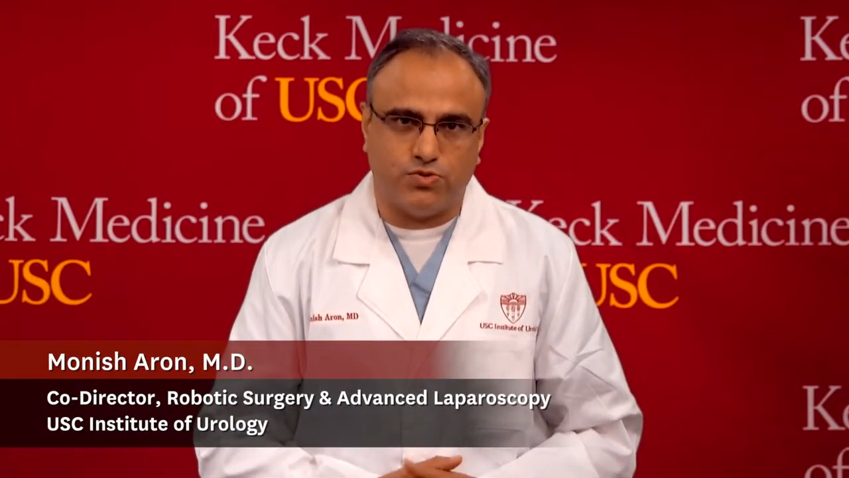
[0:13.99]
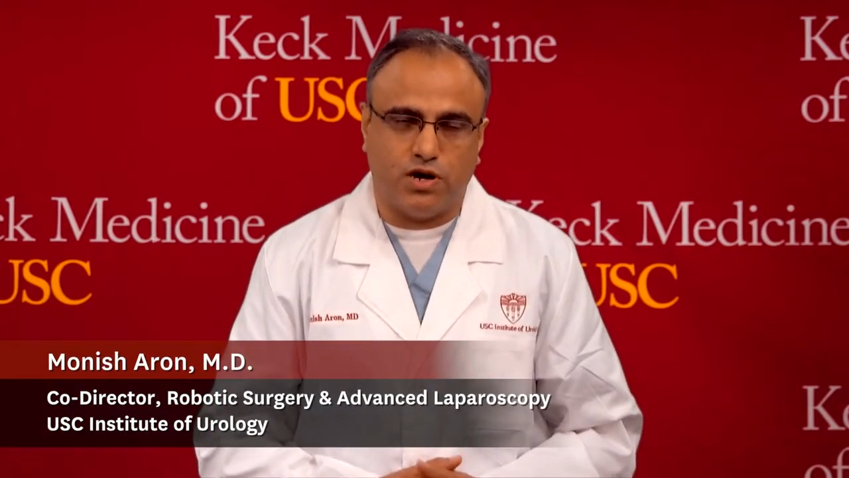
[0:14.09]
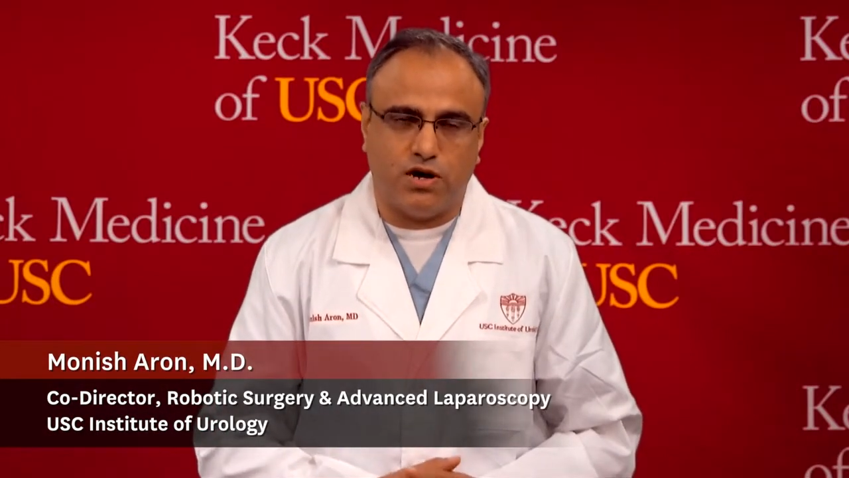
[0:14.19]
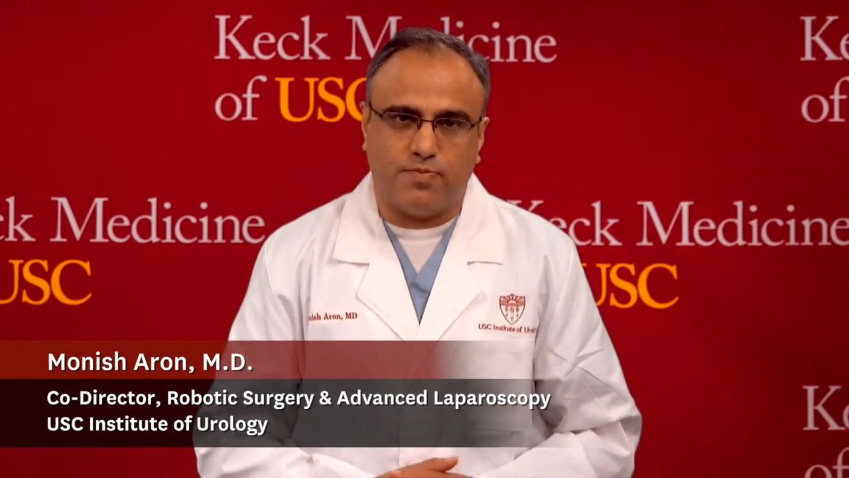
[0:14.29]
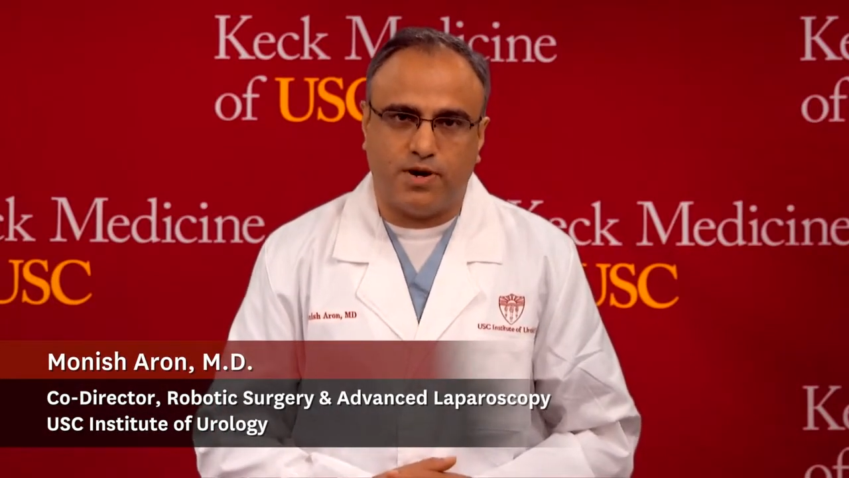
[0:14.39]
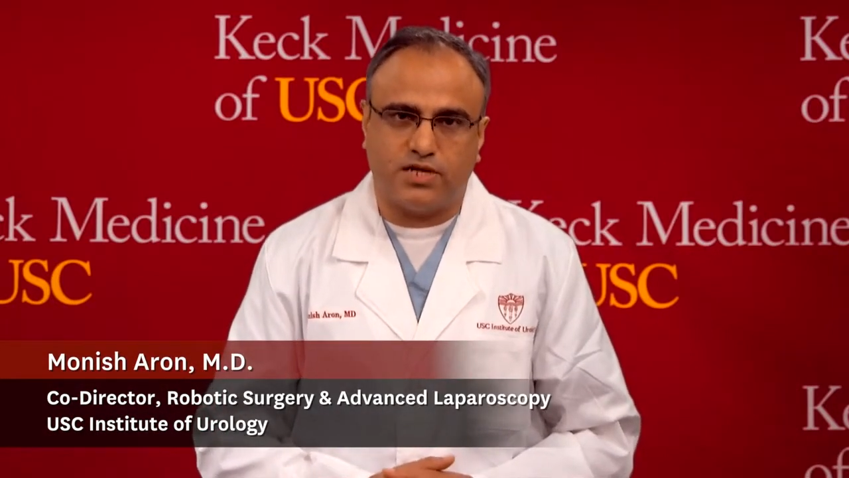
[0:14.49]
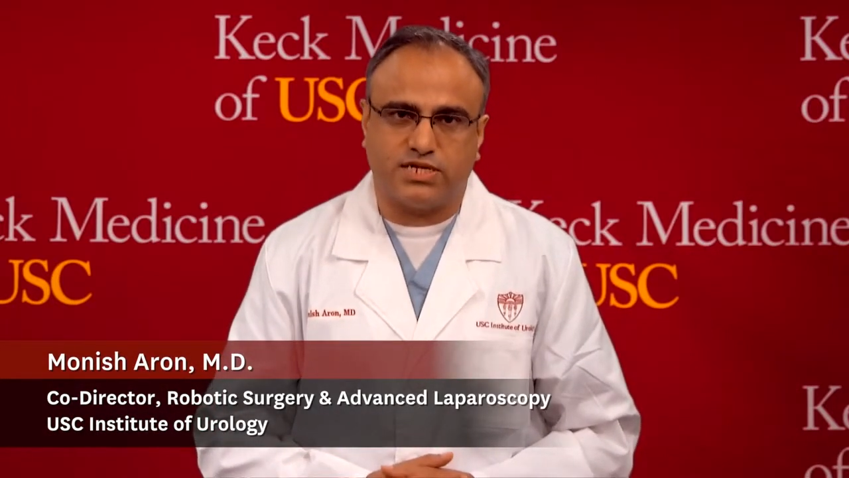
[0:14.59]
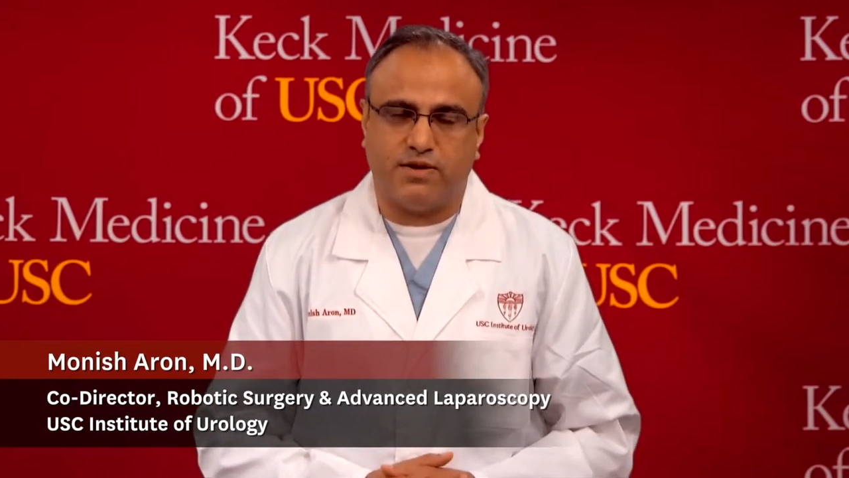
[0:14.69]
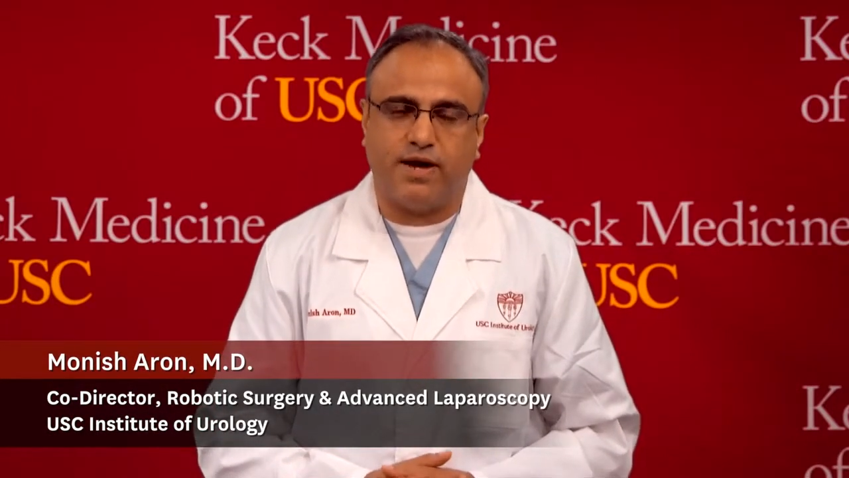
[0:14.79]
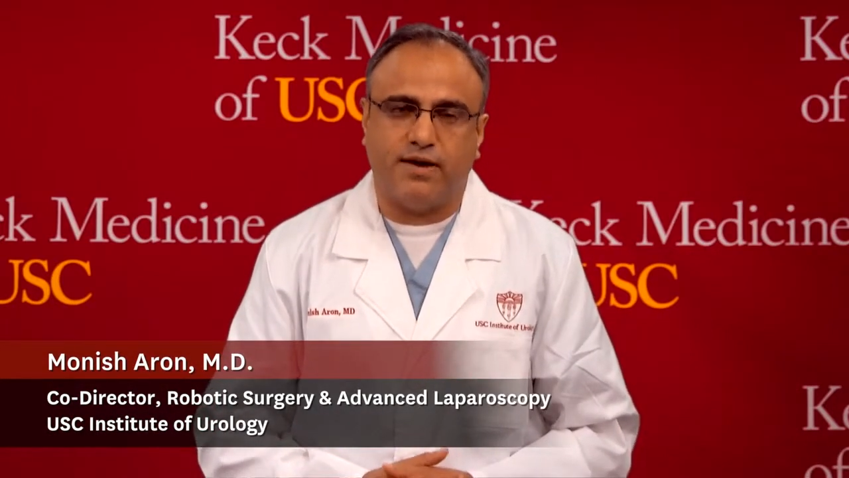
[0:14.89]
to our
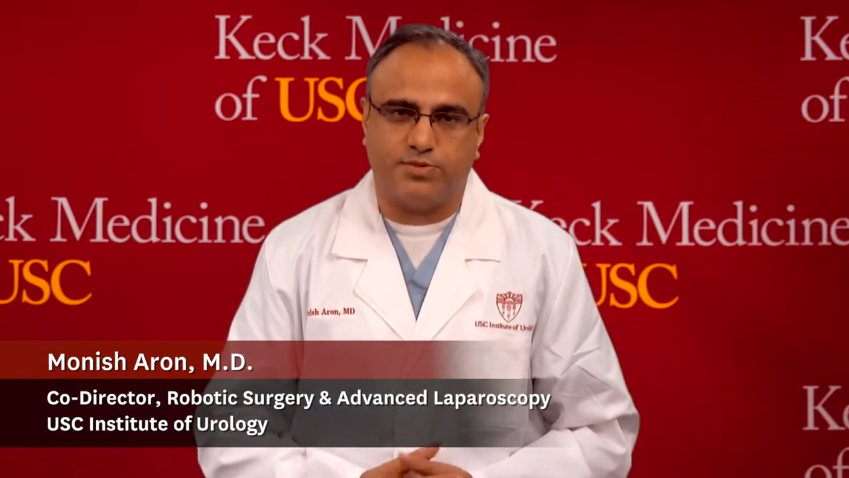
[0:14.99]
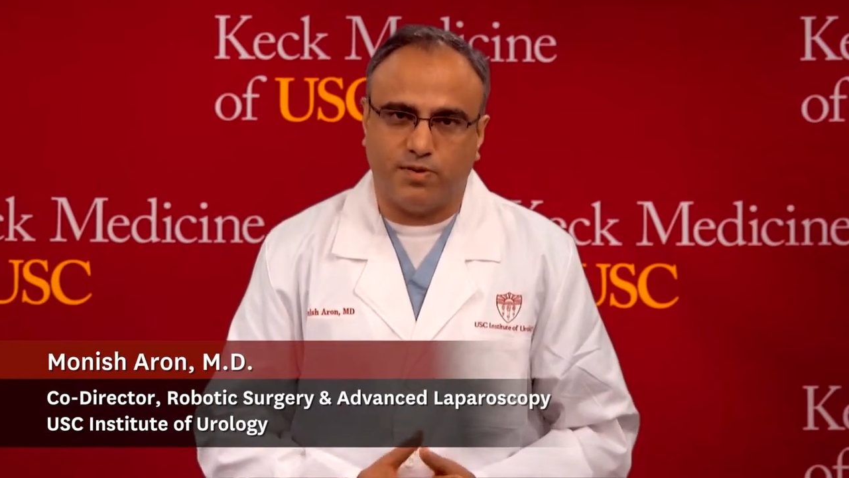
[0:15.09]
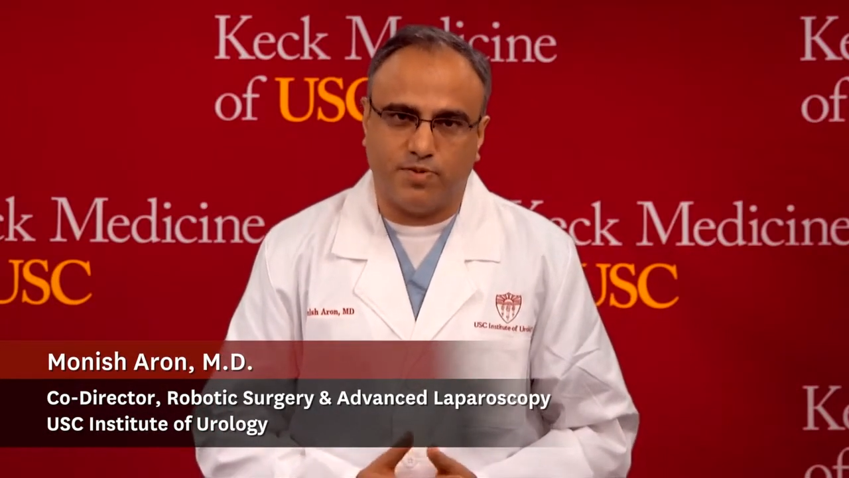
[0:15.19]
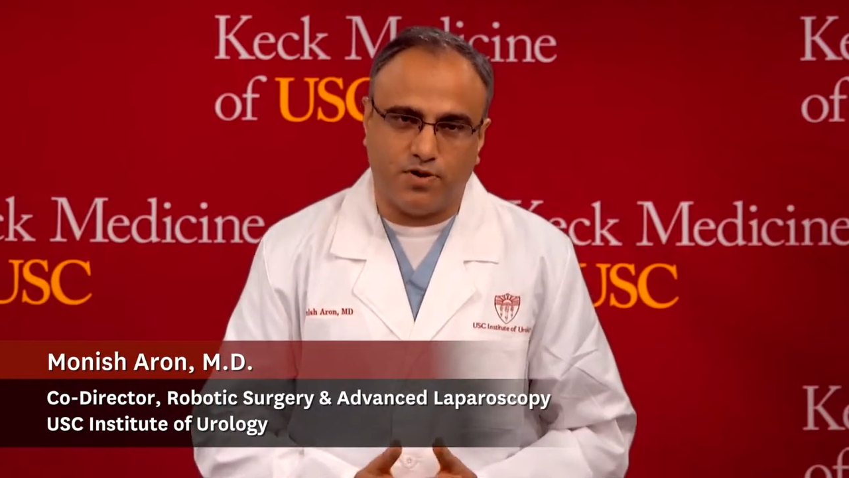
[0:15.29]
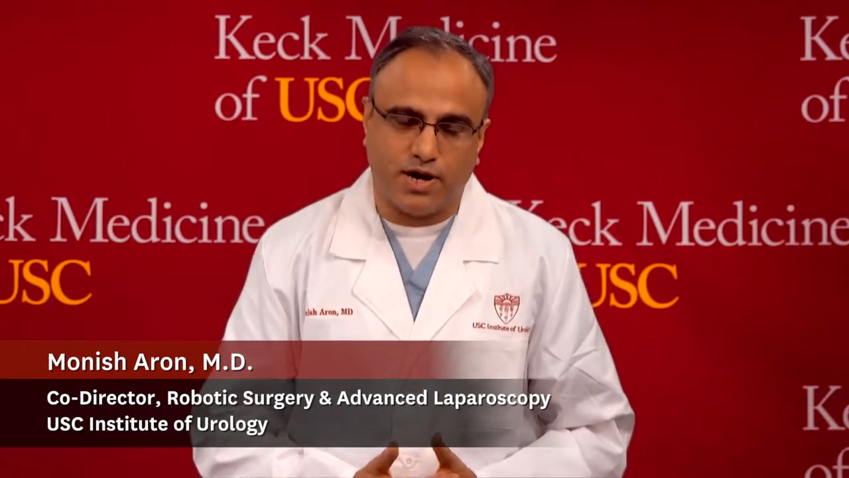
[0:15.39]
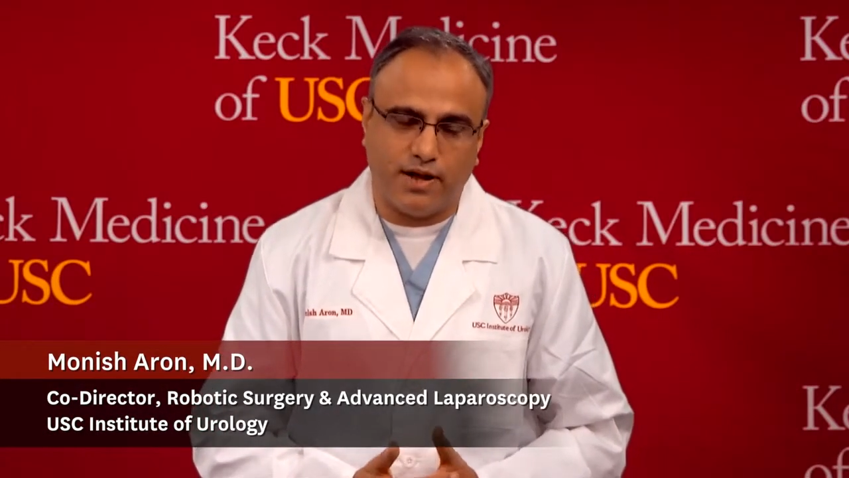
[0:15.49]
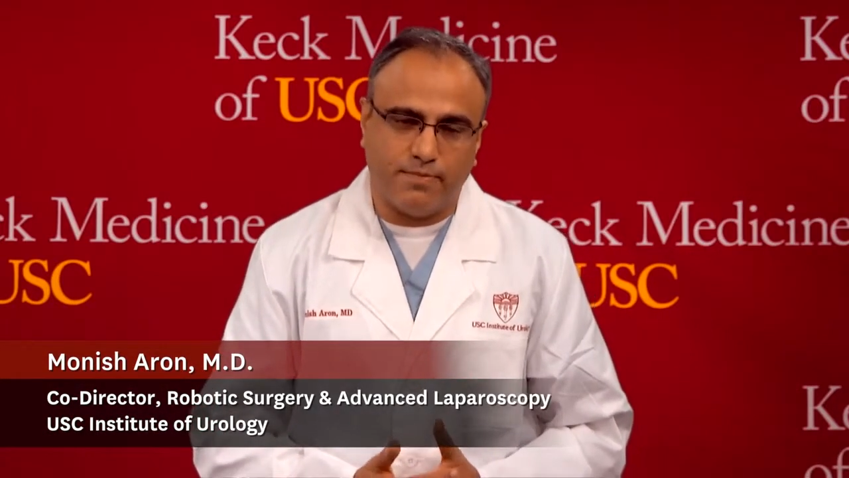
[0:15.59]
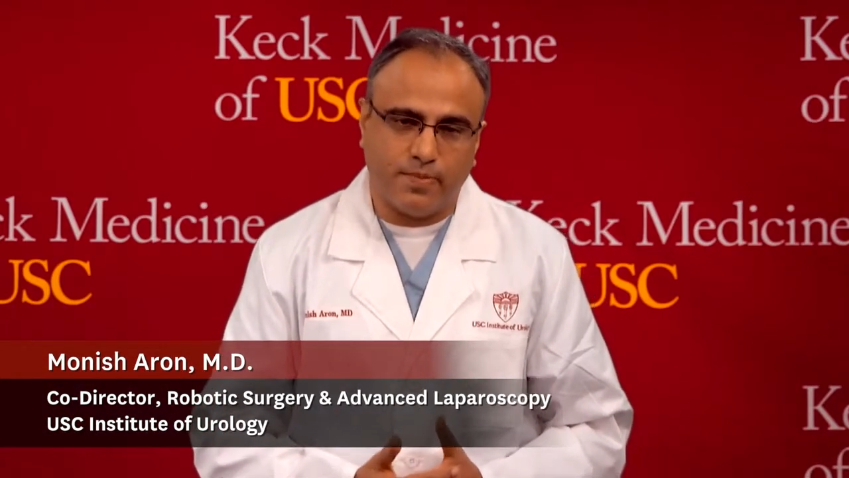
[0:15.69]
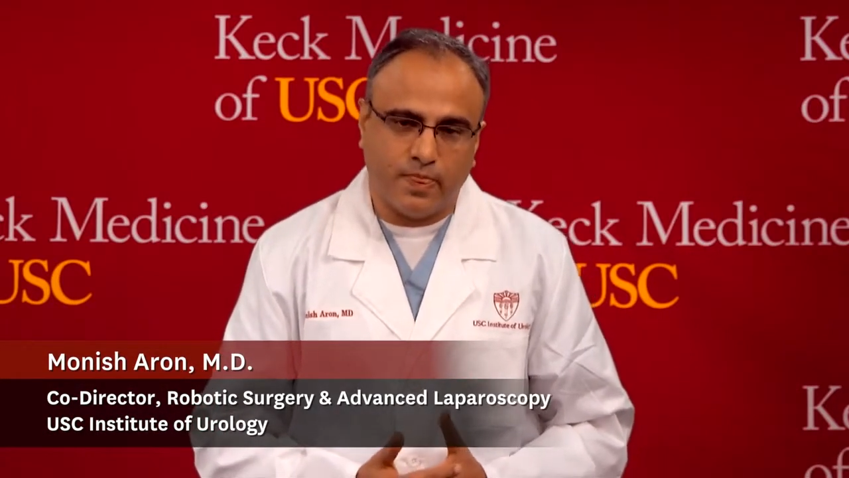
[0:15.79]
prostate biopsy program.